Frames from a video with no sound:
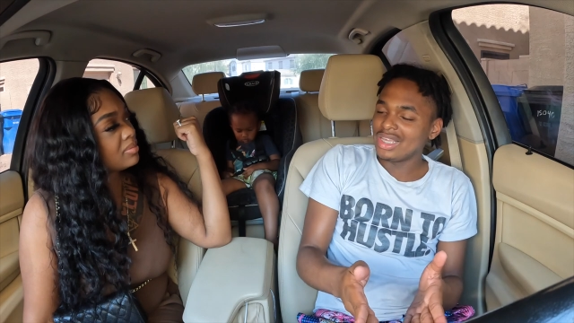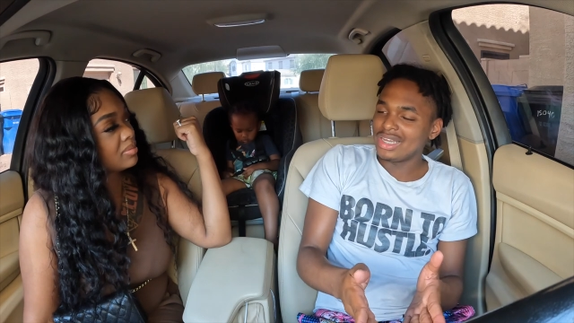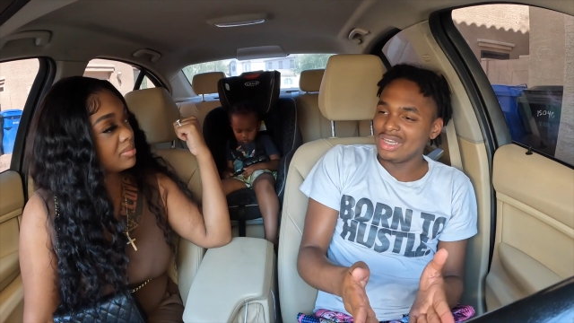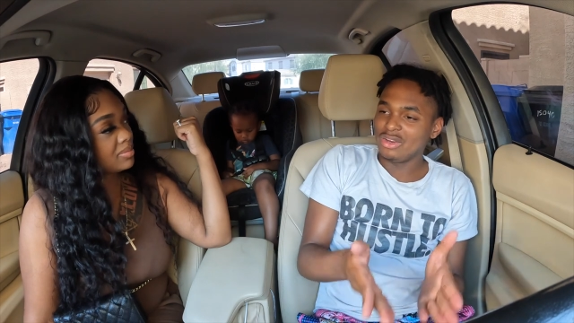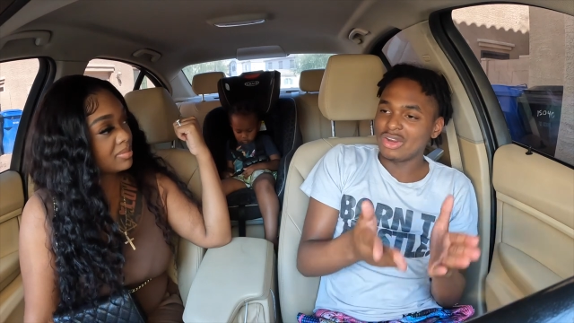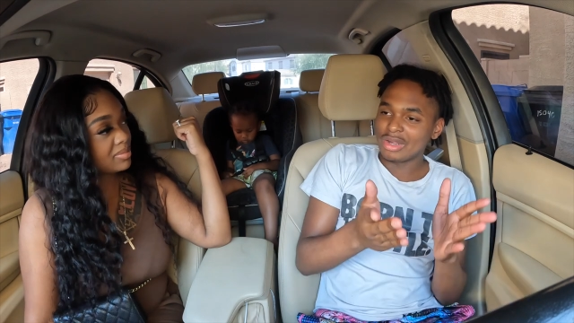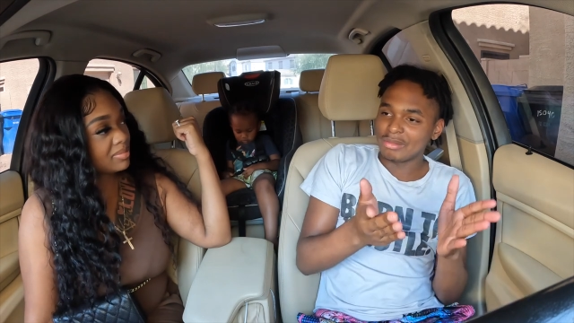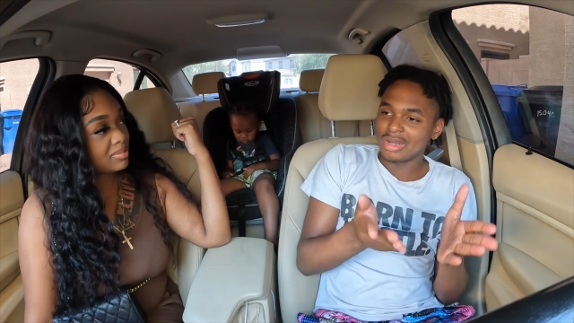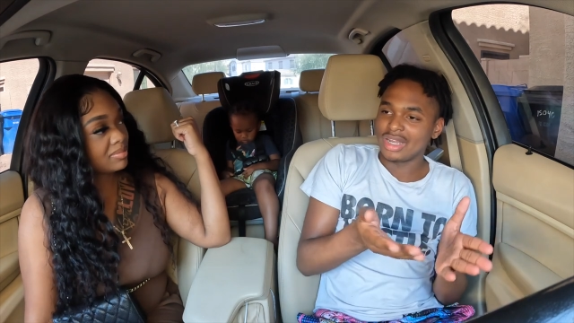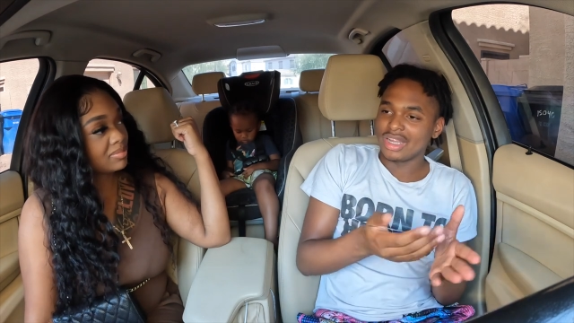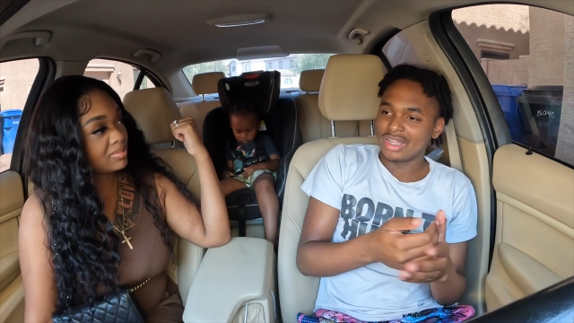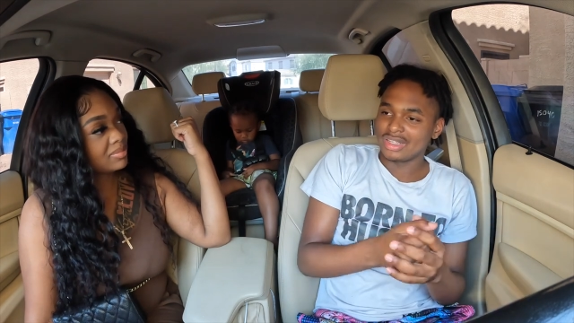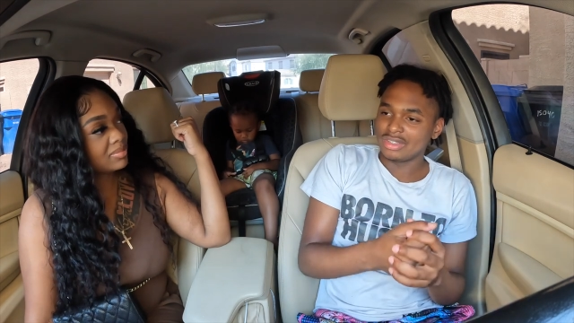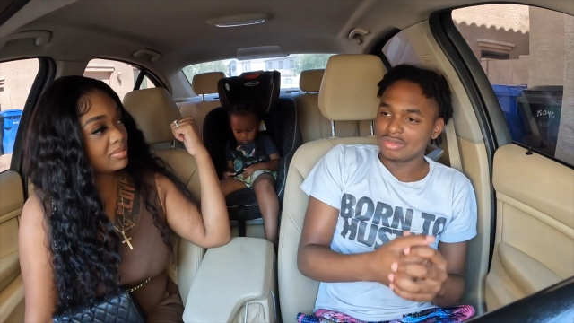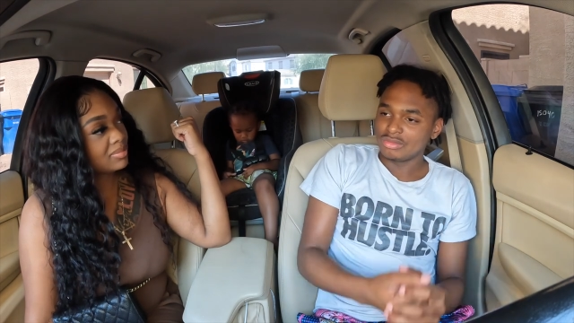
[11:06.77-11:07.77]
Speaker 1: lady
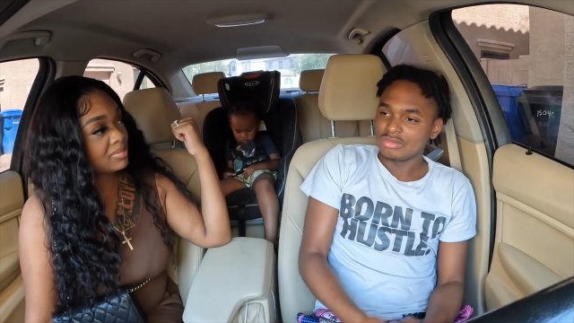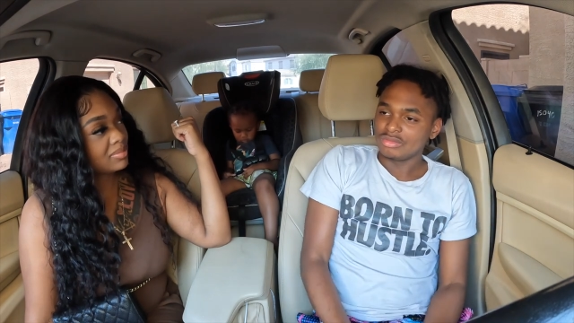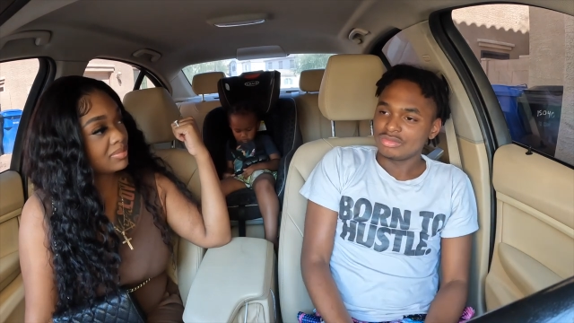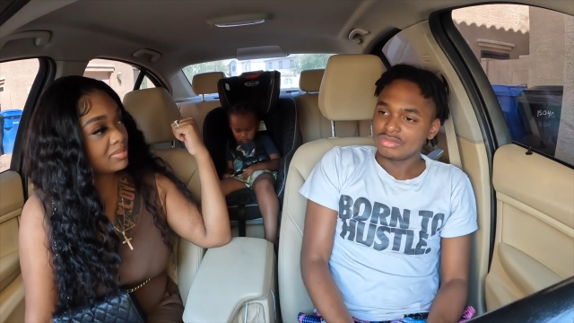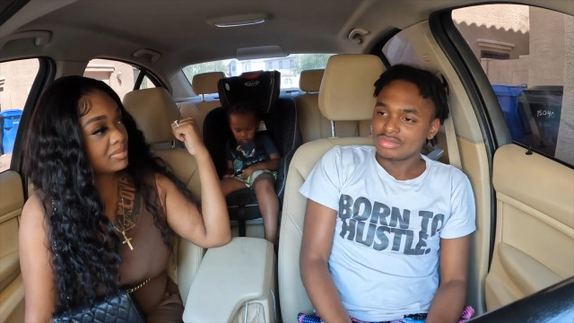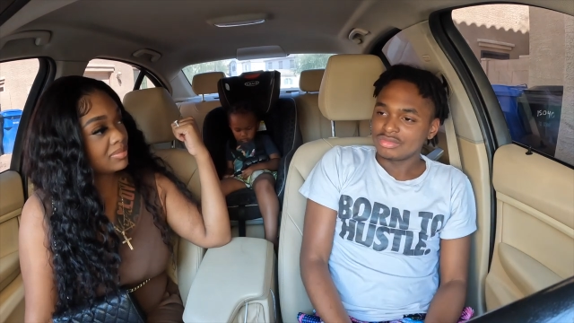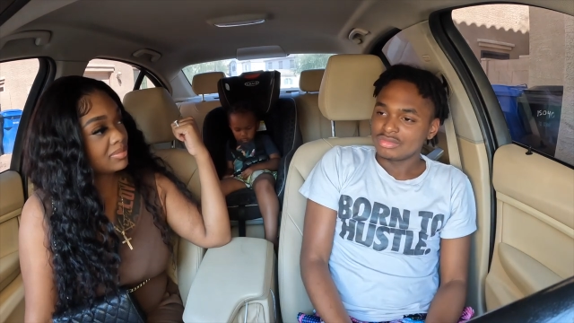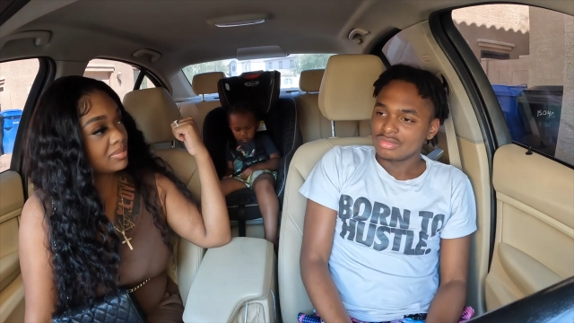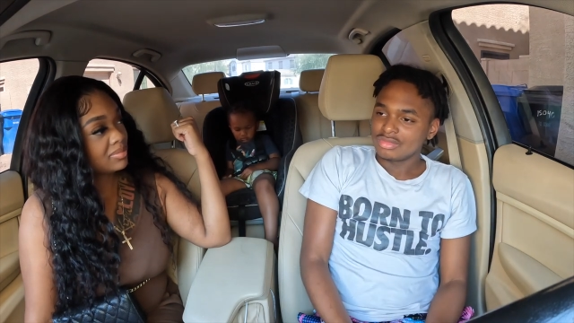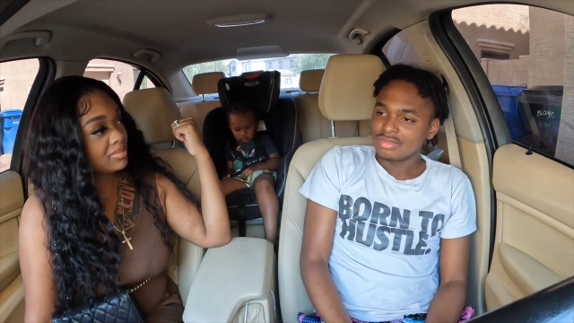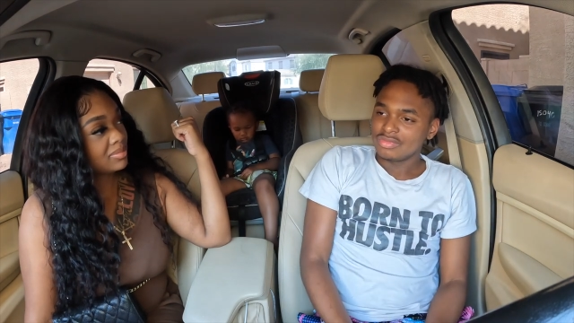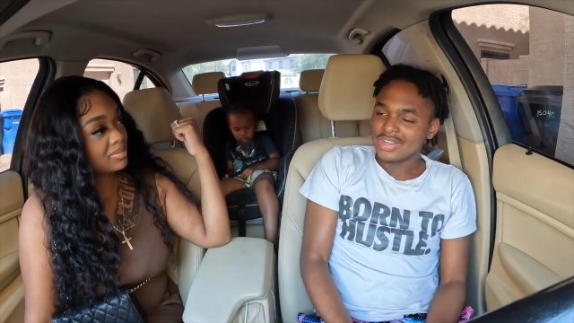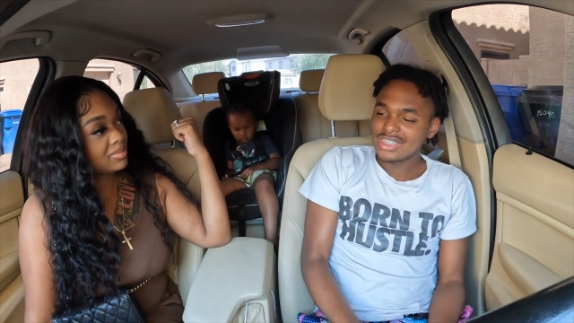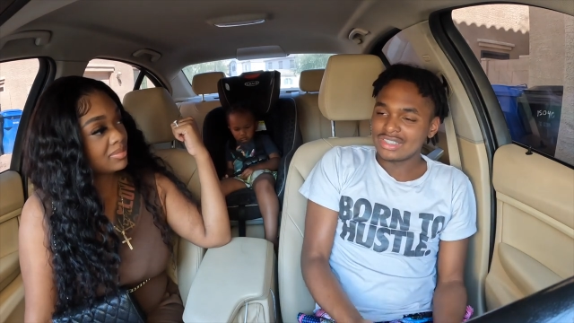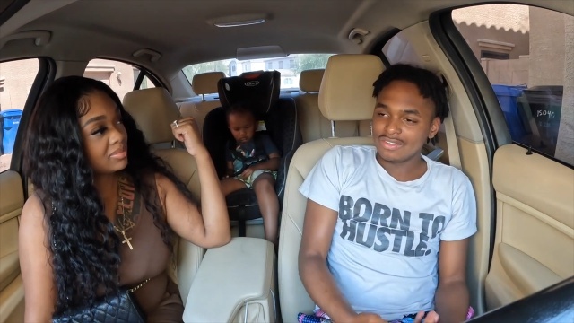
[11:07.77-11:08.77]
grandma.
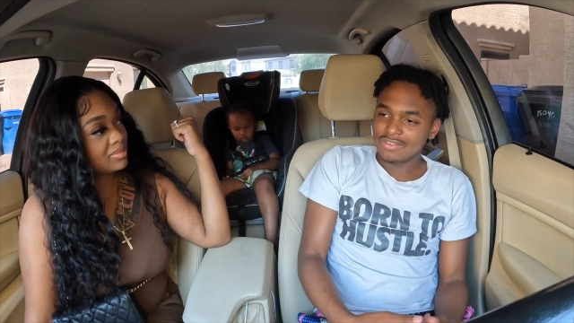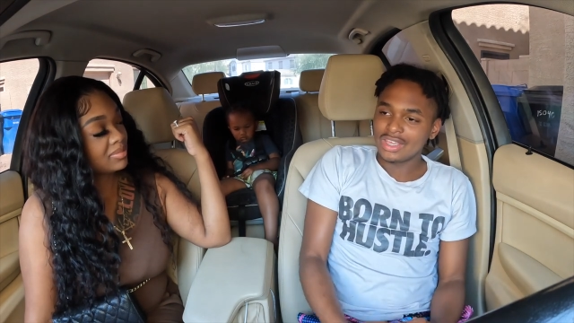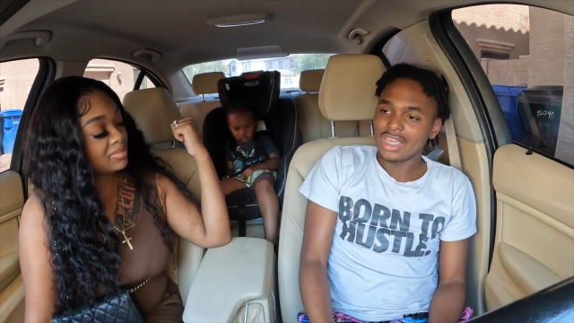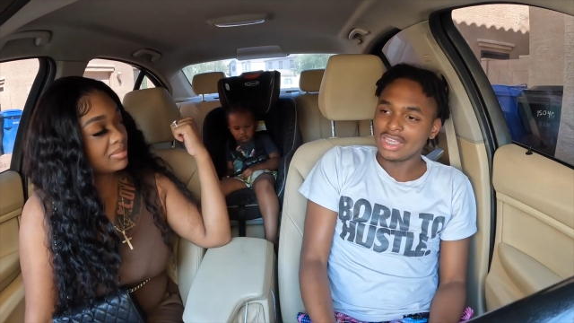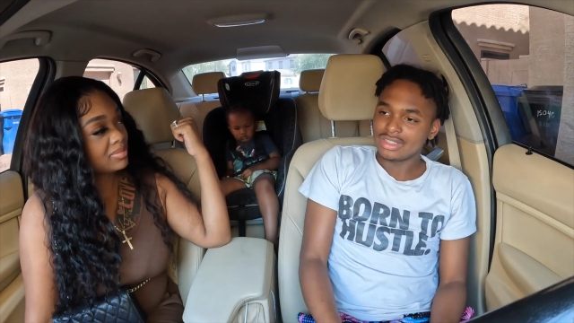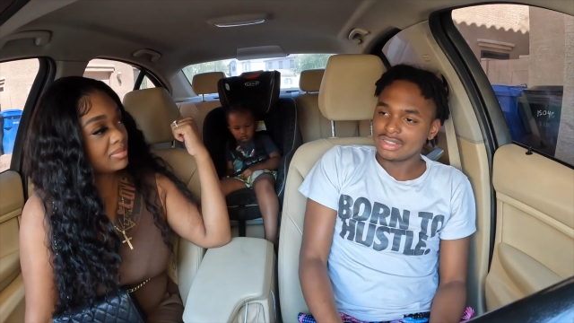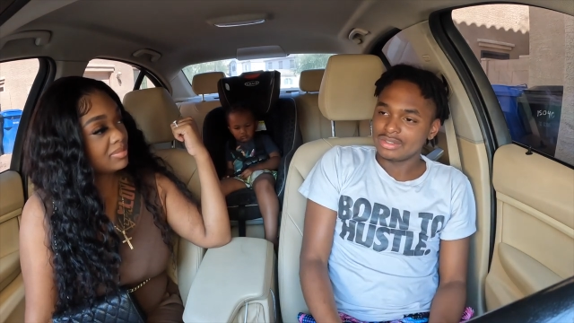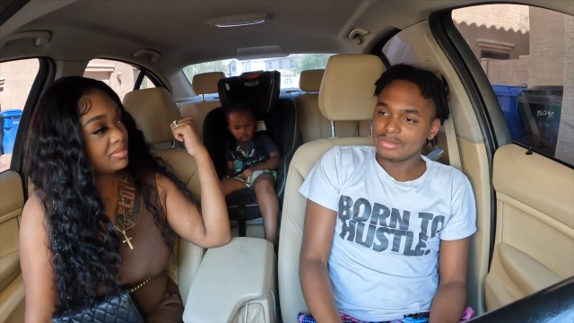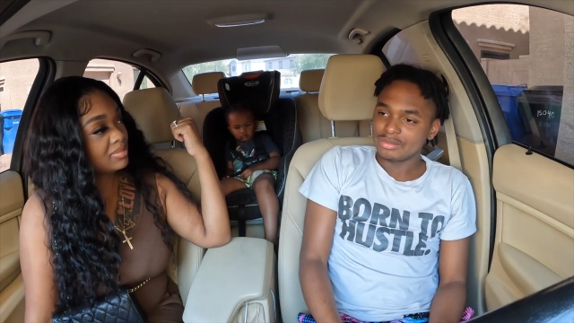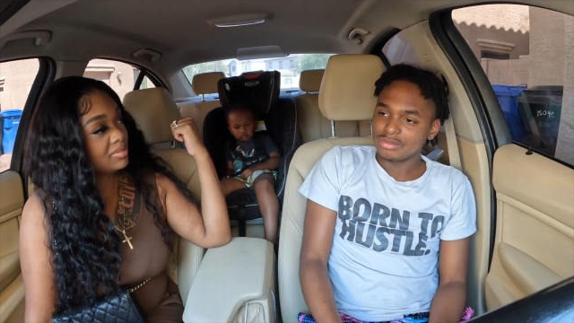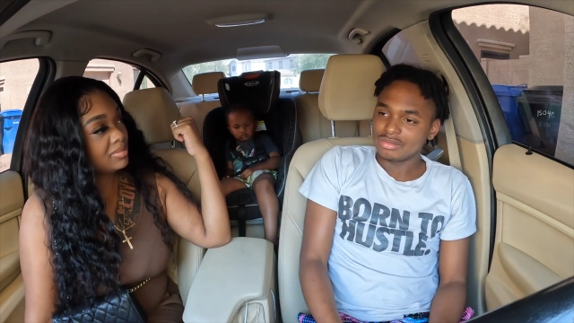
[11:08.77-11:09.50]
Face the fact.